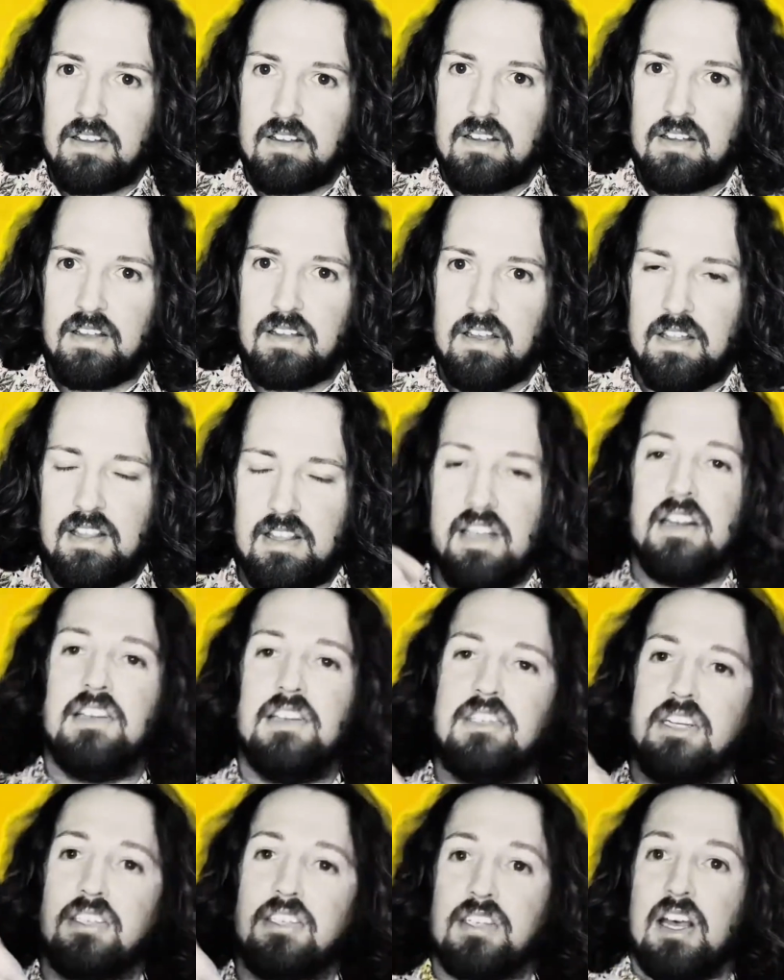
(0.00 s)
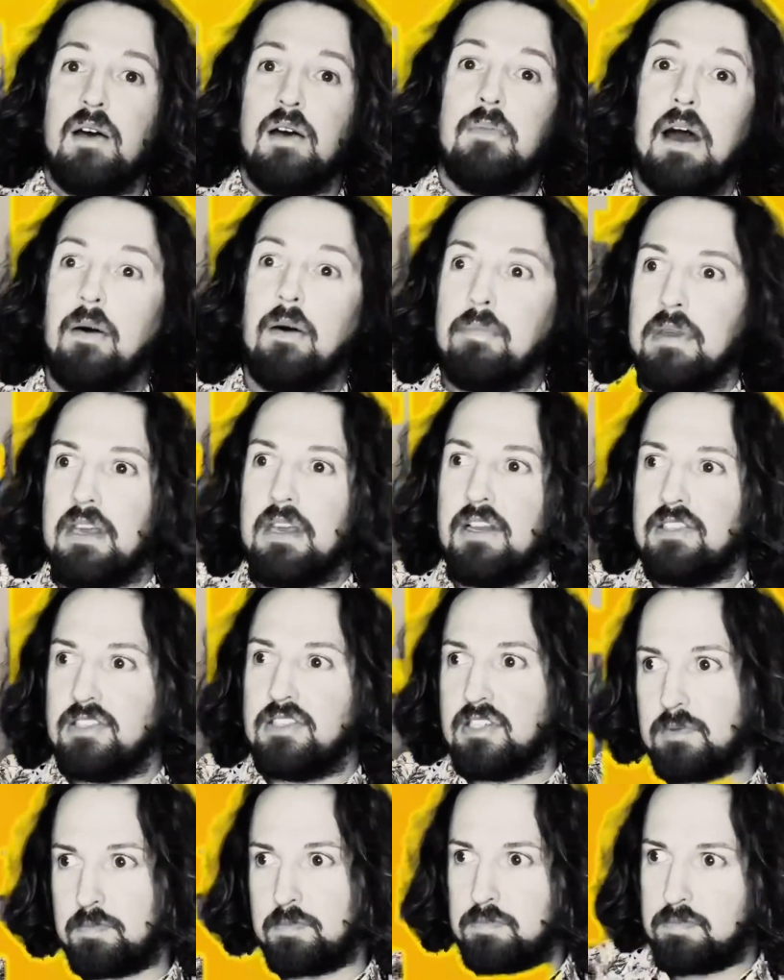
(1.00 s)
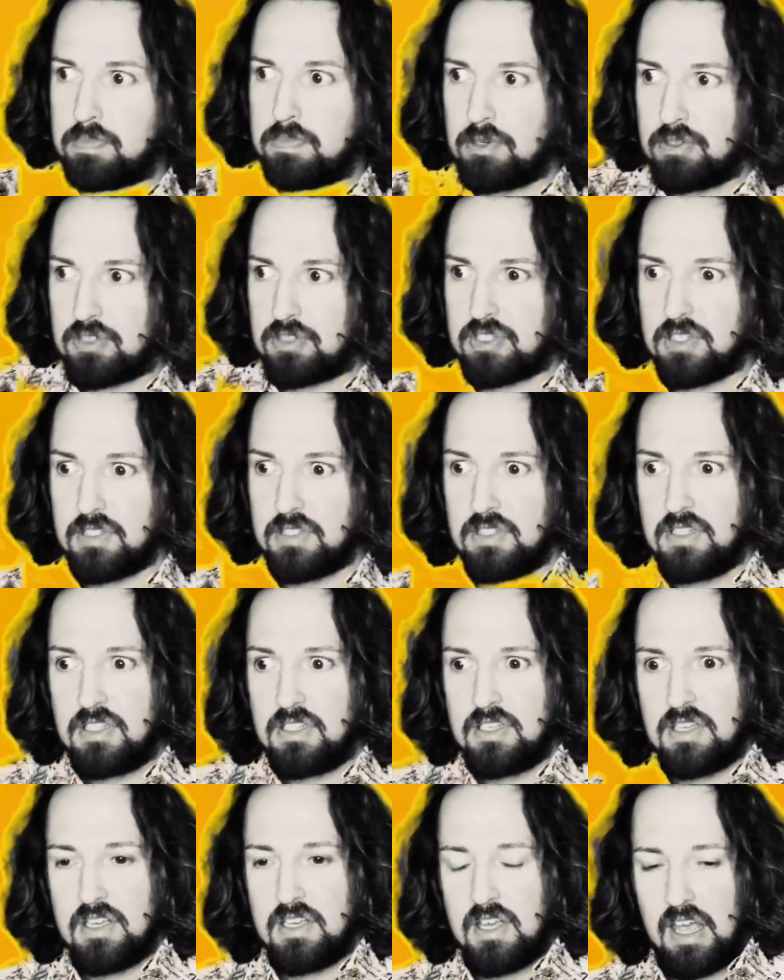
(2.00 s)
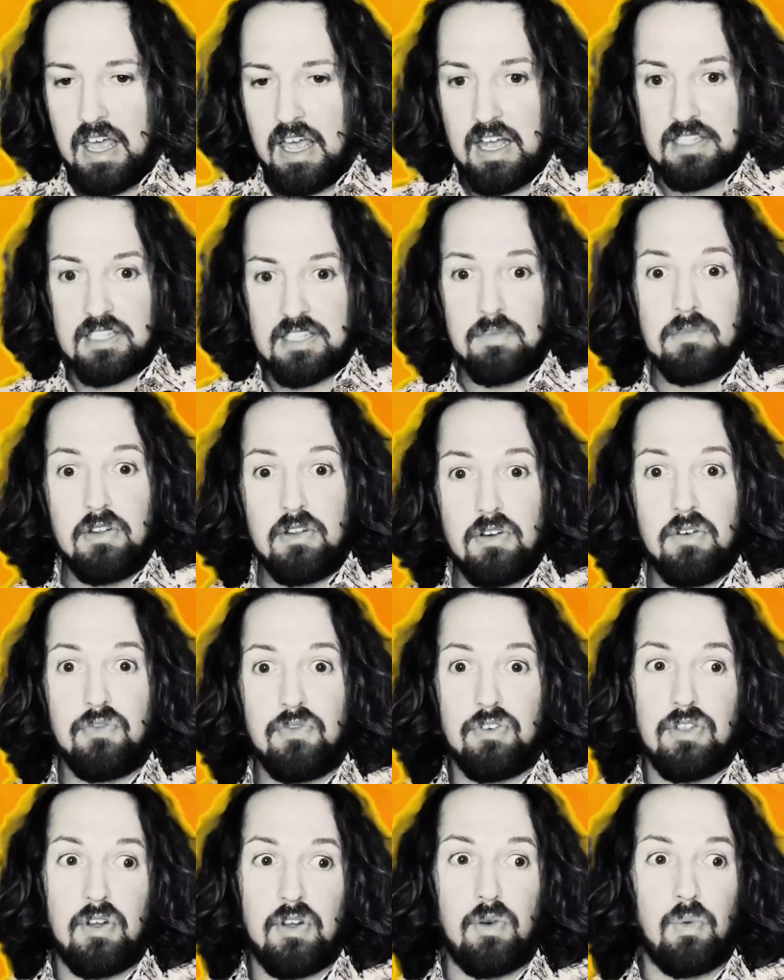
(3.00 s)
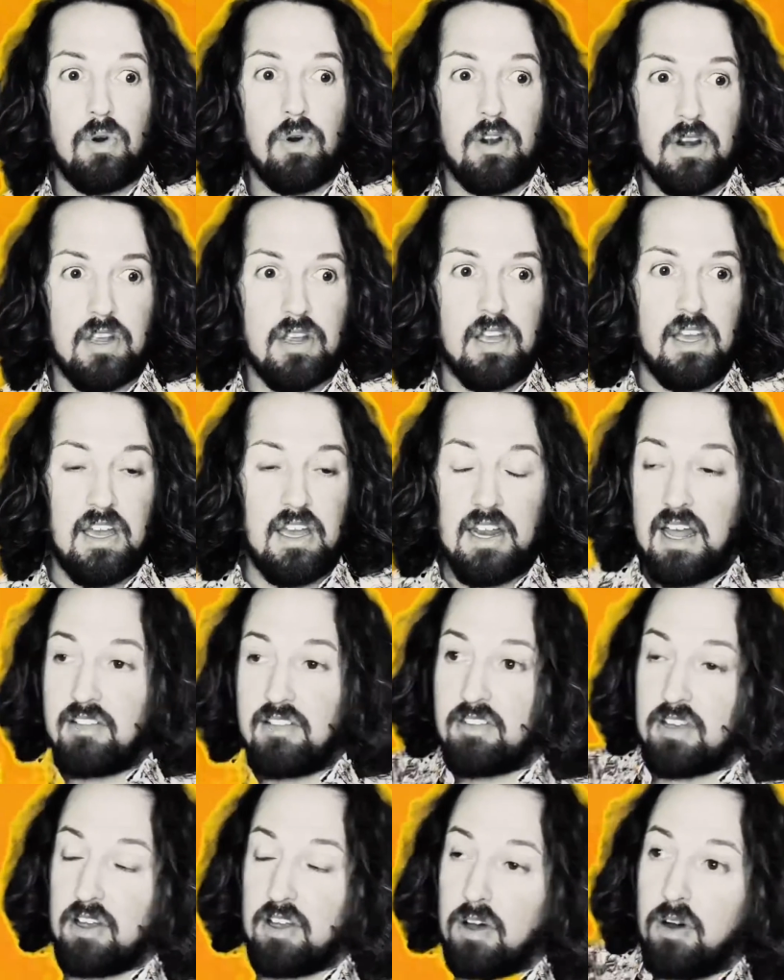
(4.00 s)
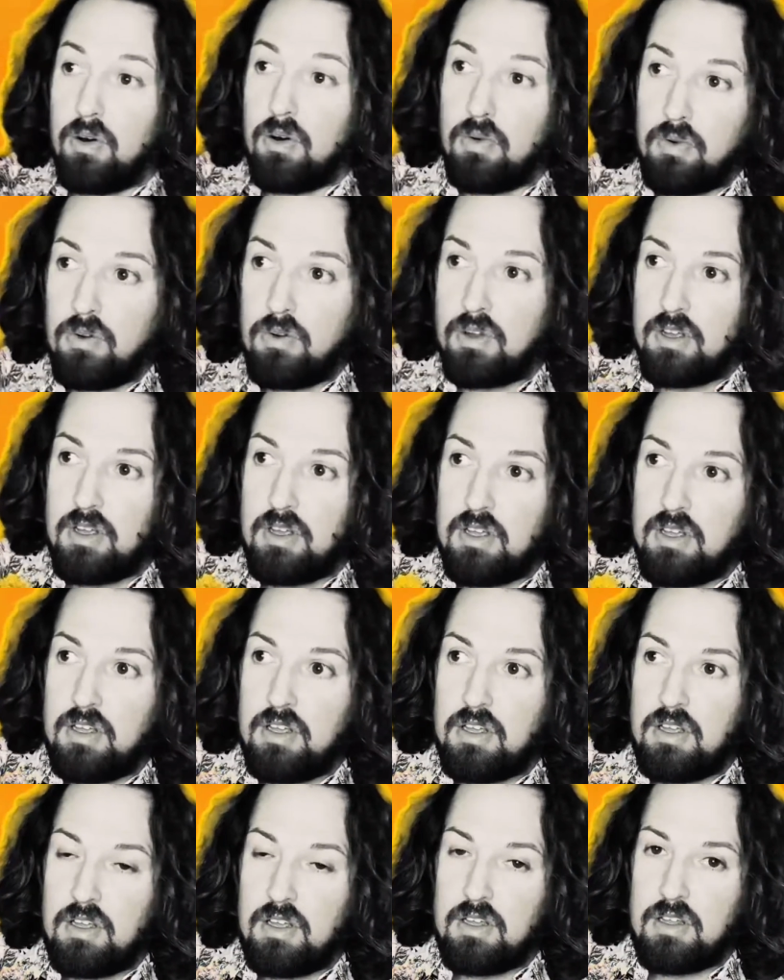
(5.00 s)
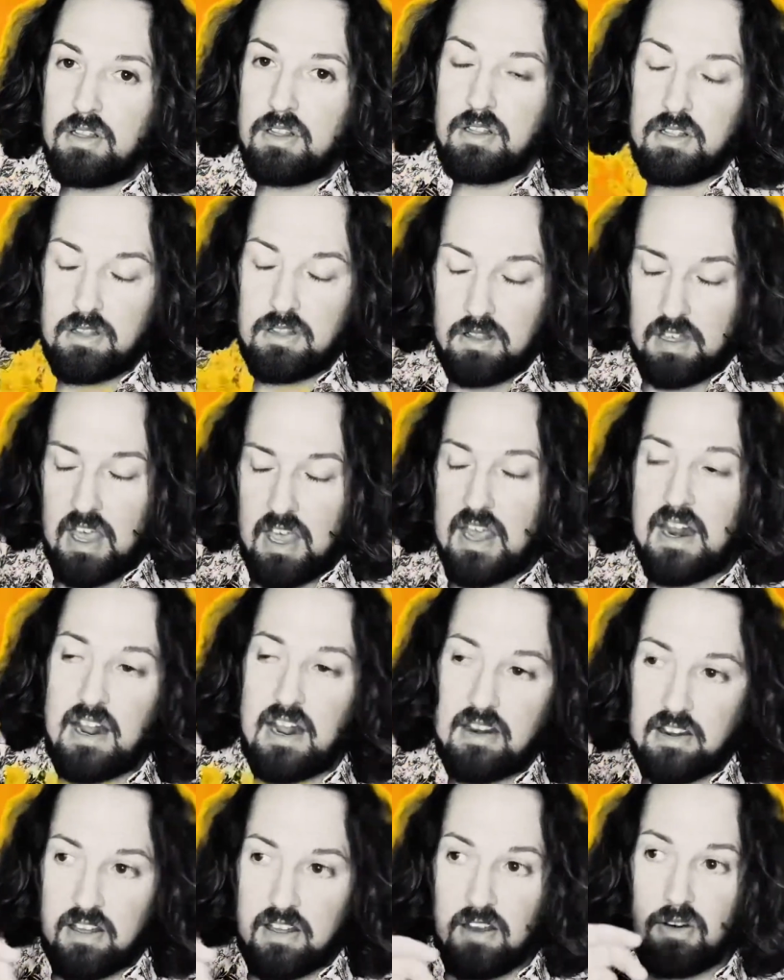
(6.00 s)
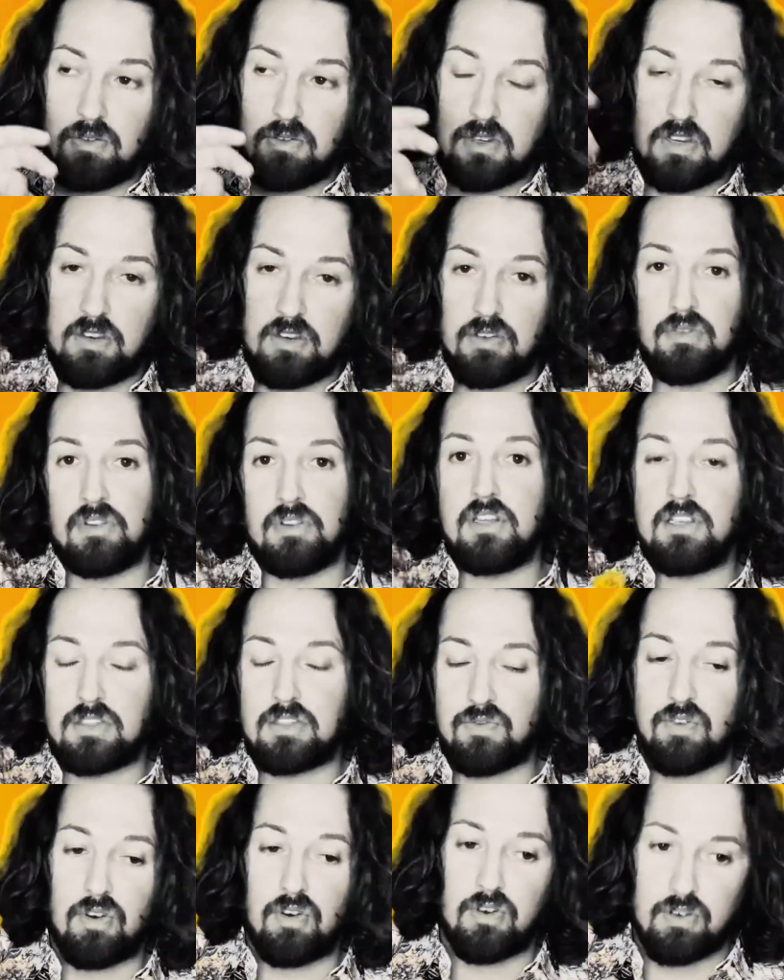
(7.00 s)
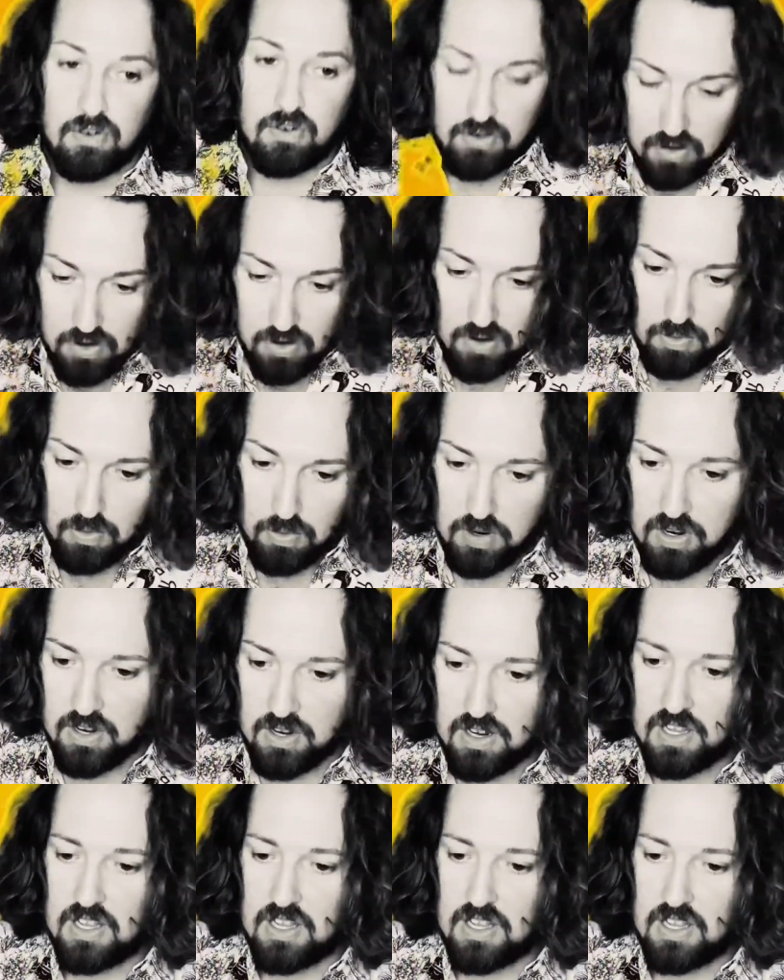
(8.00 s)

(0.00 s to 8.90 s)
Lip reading: It didn't just come out because this person had something to do for their work and had to go. Kate had to go to do this for her work.